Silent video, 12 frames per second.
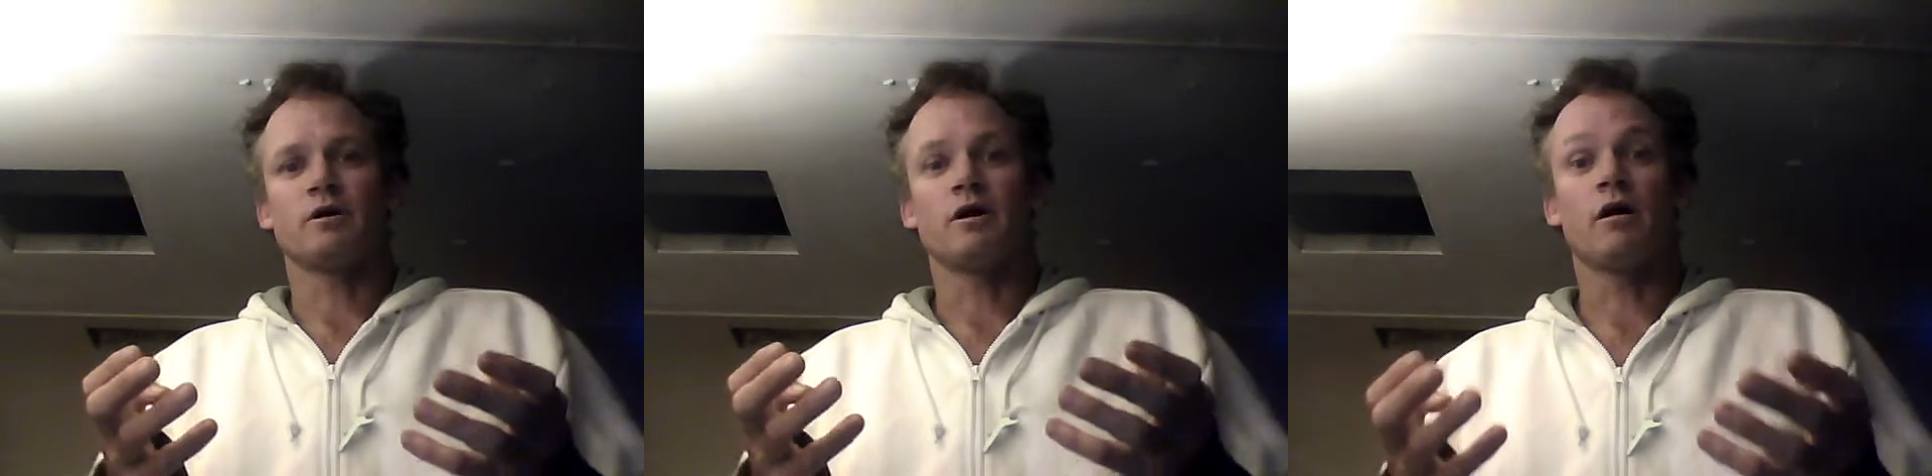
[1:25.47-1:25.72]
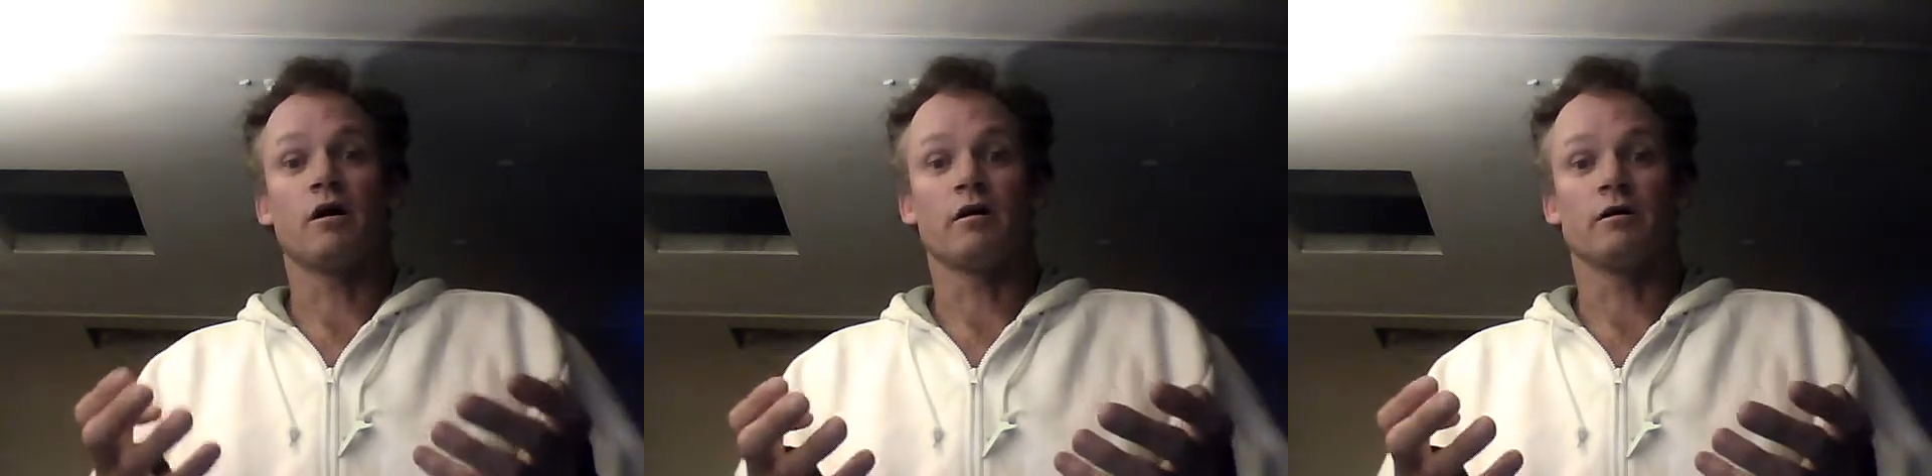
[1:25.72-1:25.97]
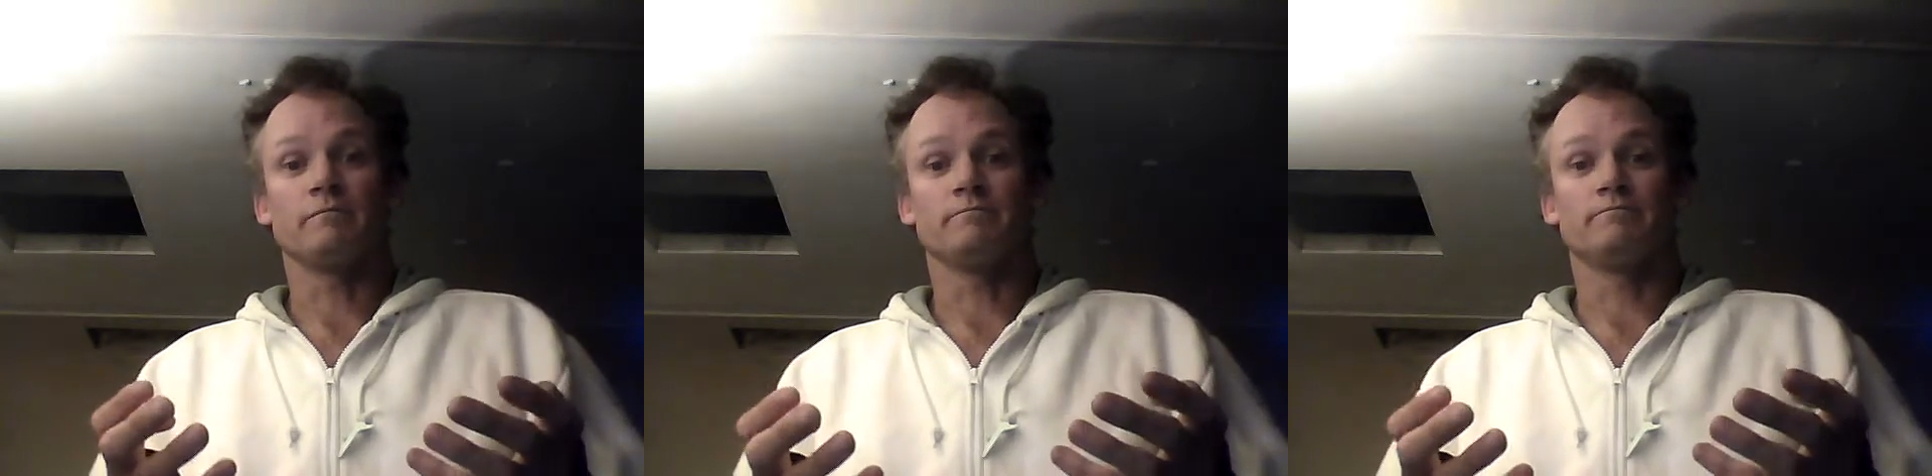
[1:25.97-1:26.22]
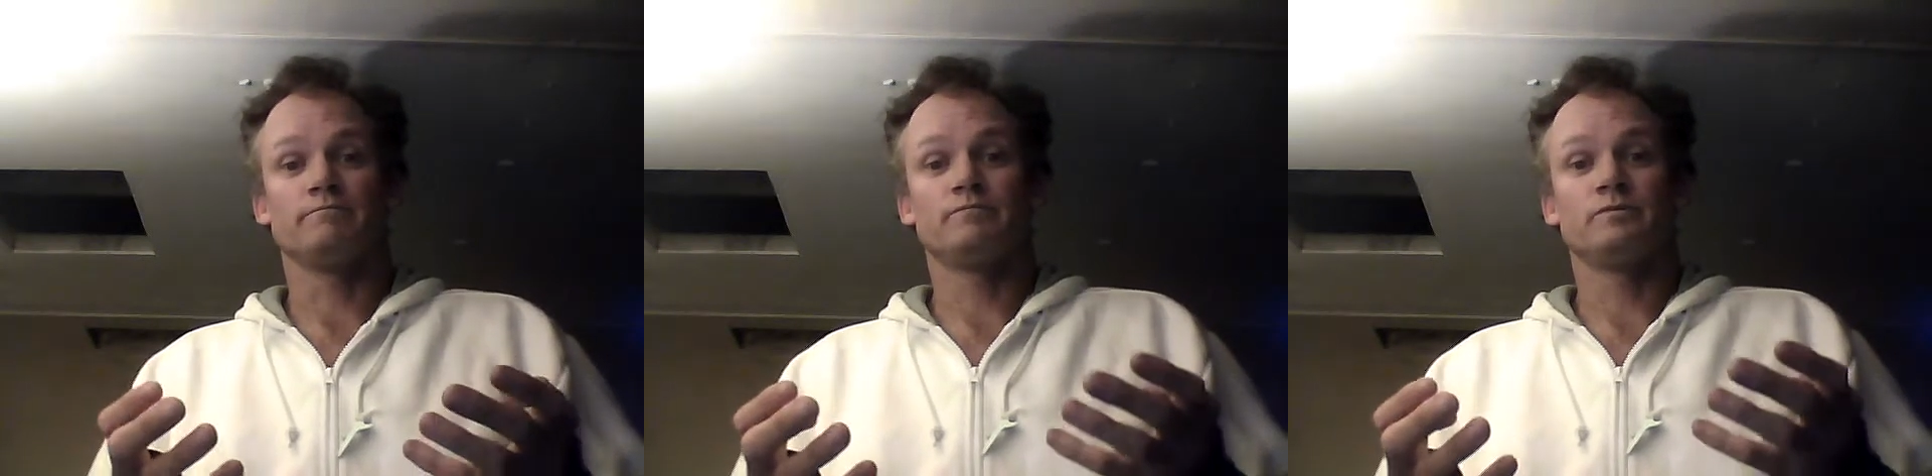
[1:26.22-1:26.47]
are
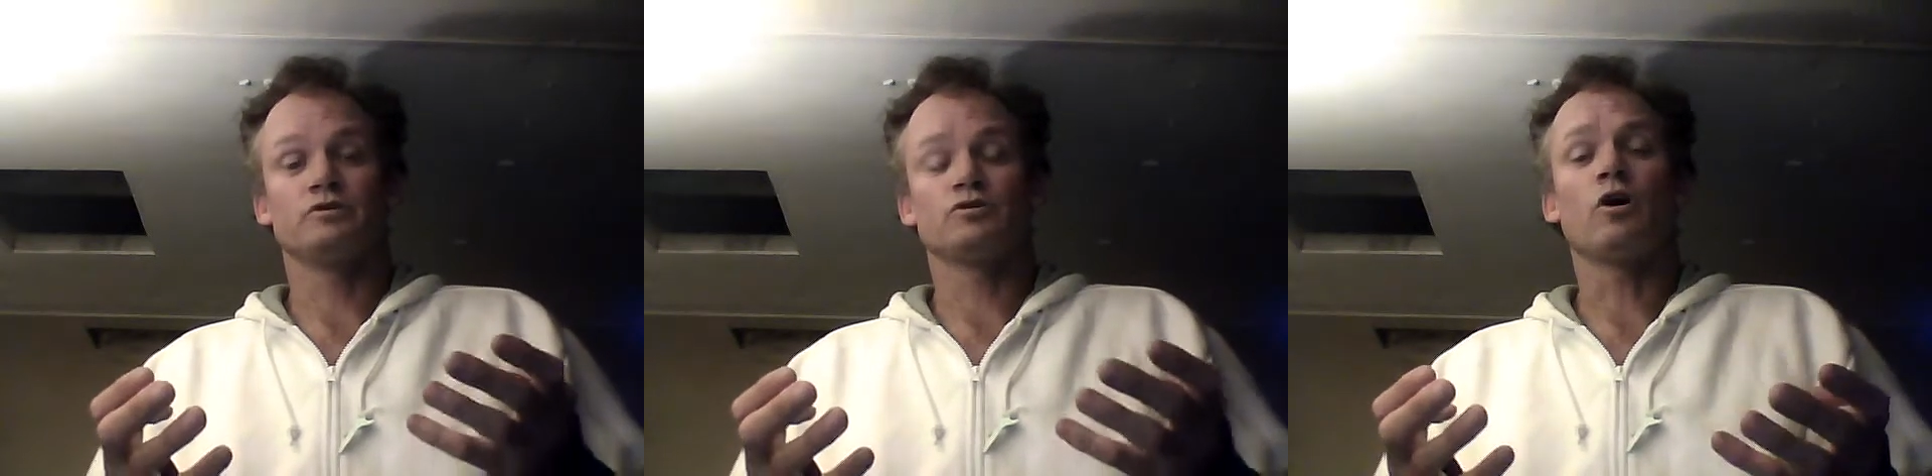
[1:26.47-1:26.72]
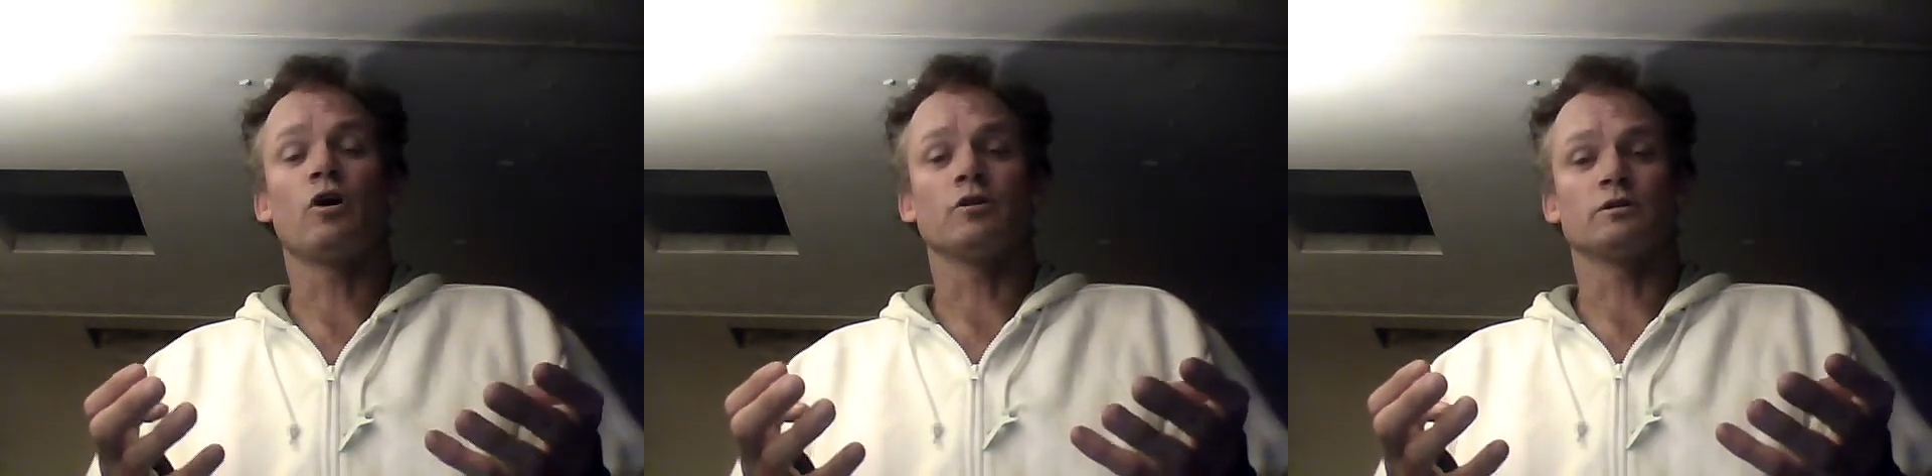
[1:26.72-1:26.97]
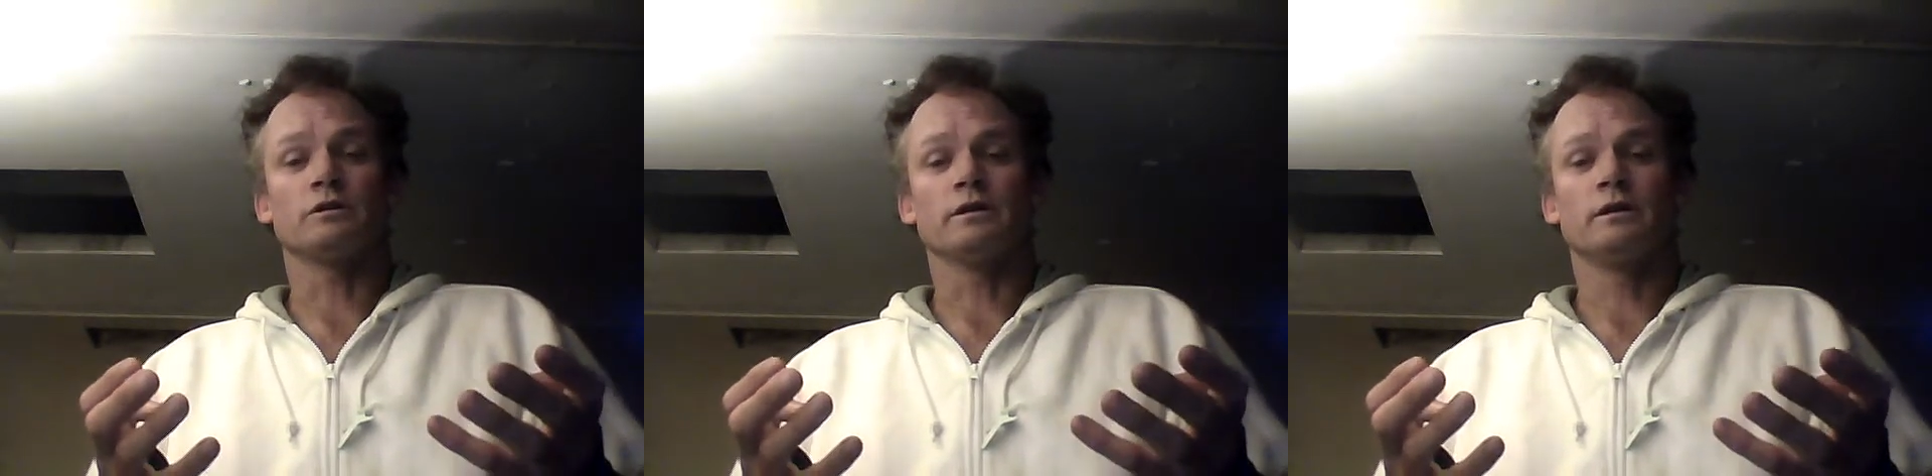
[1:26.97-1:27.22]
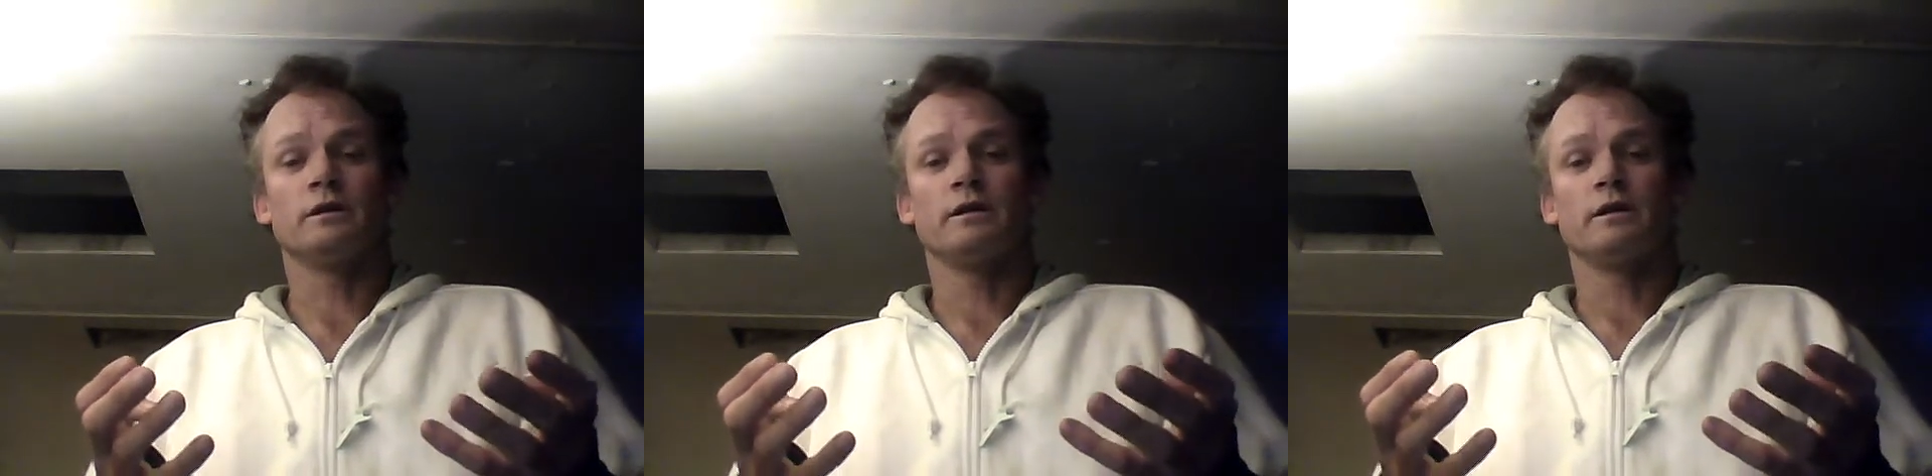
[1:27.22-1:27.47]
taller.